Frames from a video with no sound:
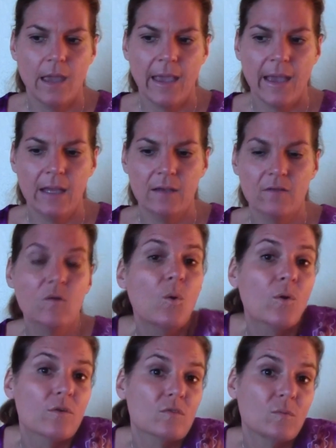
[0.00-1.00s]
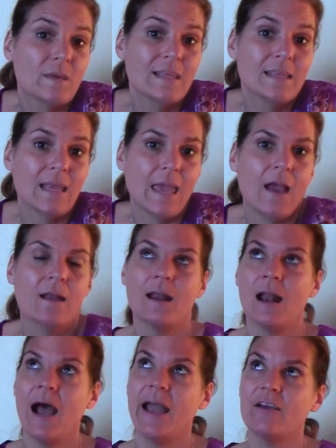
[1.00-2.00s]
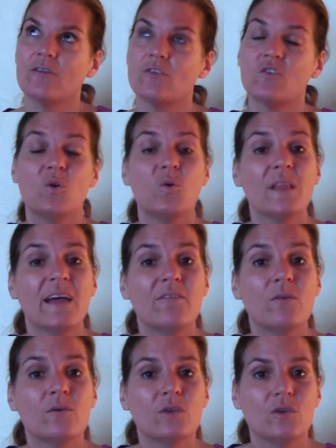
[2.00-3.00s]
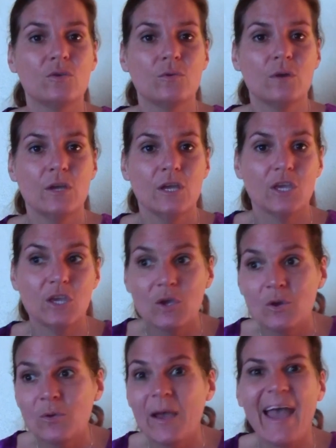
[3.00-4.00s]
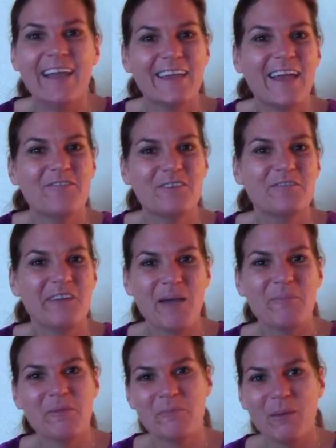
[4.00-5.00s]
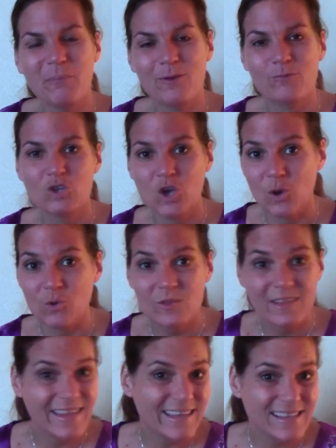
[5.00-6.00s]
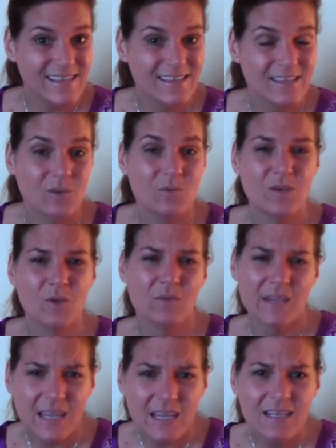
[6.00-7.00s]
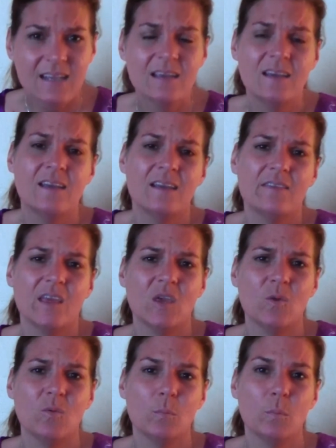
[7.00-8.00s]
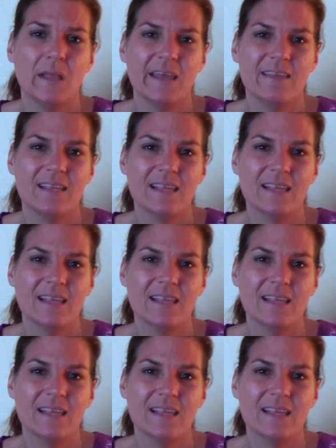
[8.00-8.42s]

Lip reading: And of course we could say on a higher soul level, you and every family member chose this. You agreed that you would play